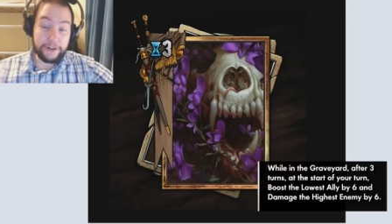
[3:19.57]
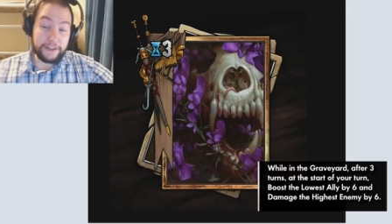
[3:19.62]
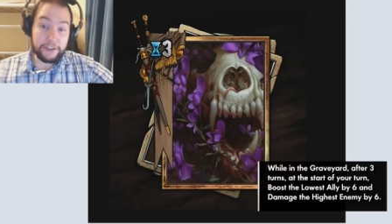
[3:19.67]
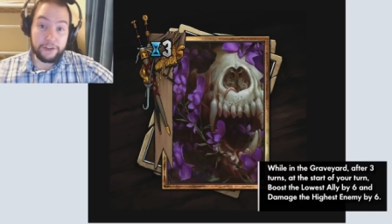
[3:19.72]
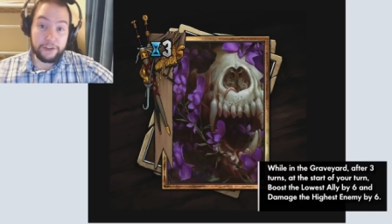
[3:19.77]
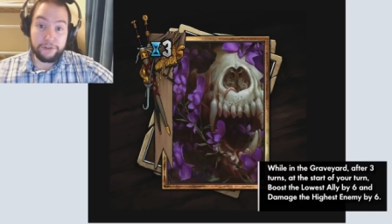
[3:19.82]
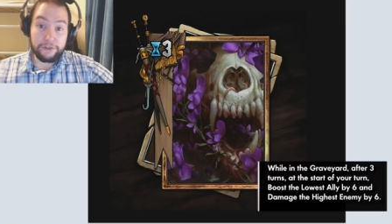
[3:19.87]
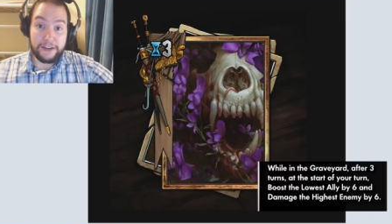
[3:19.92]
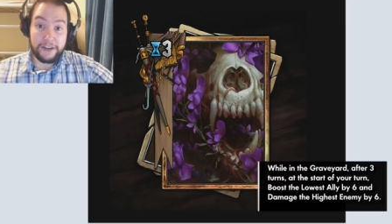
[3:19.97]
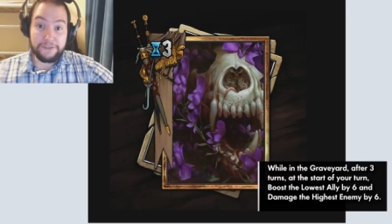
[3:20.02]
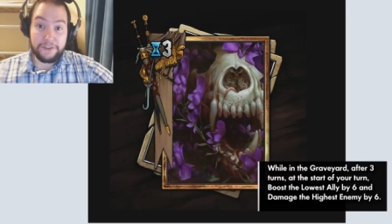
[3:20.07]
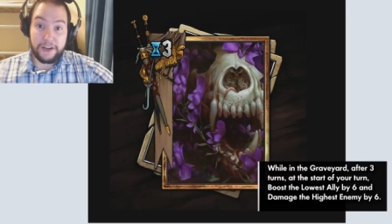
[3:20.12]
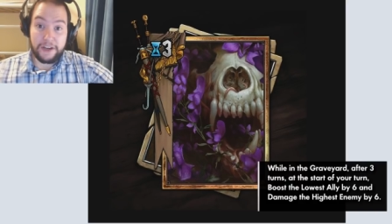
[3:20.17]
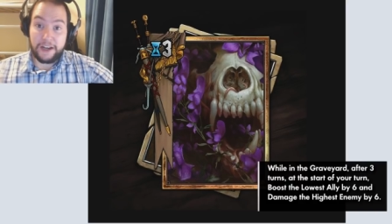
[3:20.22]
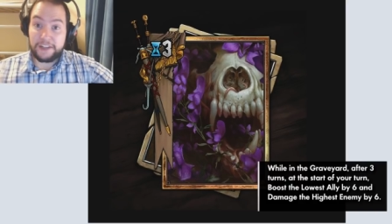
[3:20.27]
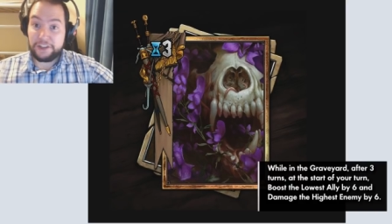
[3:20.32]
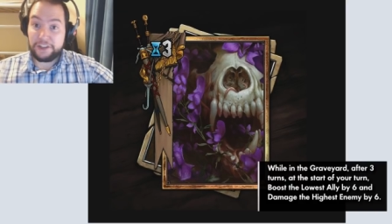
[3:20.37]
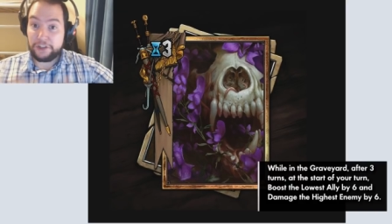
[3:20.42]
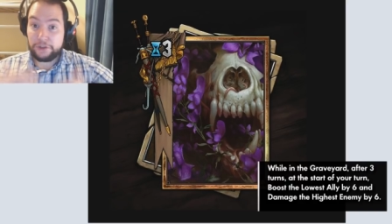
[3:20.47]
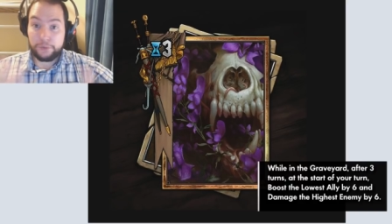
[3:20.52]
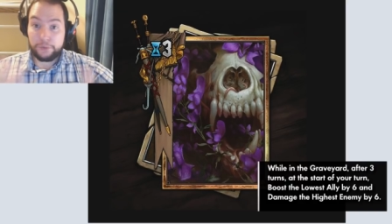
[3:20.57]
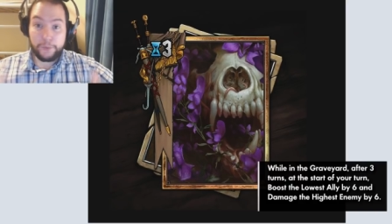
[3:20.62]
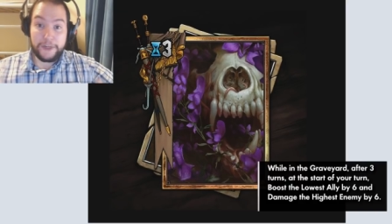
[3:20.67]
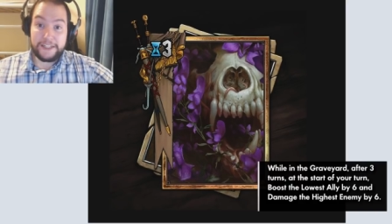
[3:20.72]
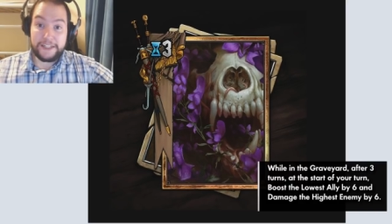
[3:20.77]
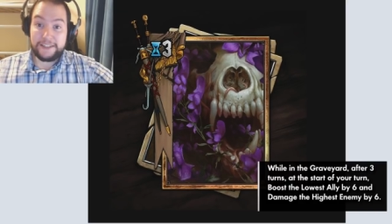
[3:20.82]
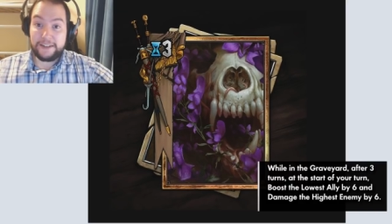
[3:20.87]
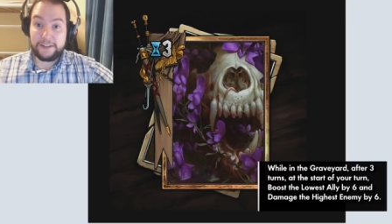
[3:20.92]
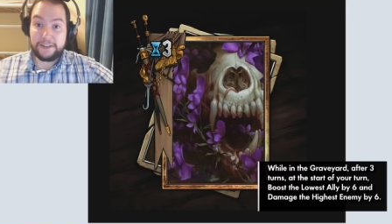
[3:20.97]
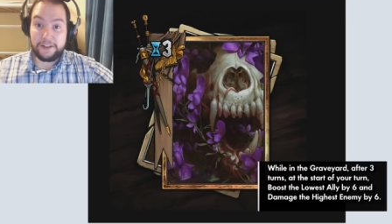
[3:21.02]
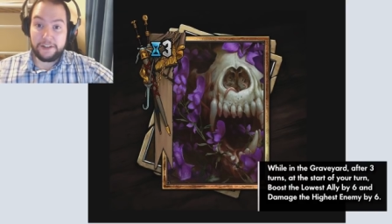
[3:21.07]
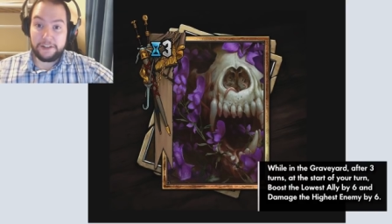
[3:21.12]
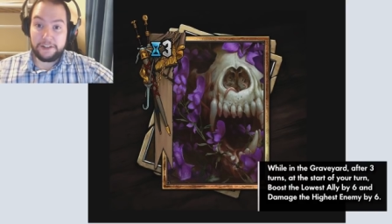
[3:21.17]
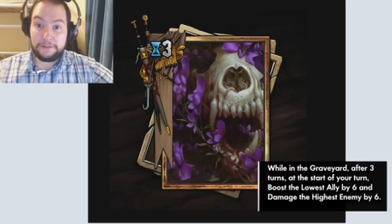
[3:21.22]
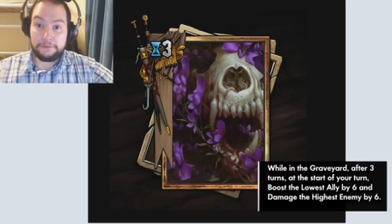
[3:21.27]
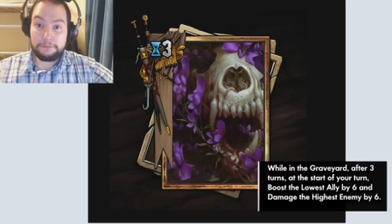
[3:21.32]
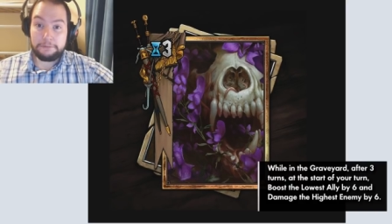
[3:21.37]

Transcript: to the graveyard and you just waste a turn,